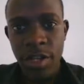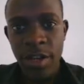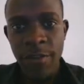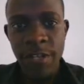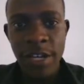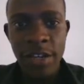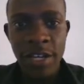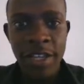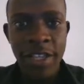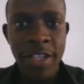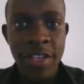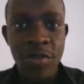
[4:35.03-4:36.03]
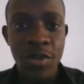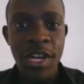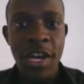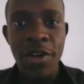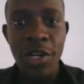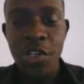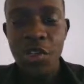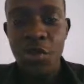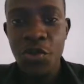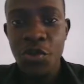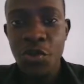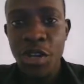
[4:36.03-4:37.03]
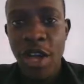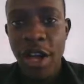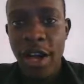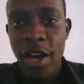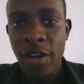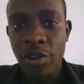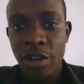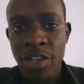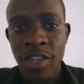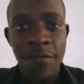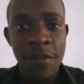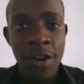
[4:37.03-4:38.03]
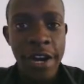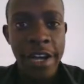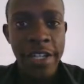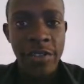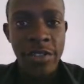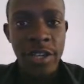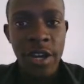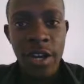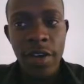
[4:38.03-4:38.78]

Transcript: After doing this, we are going to uh, create the various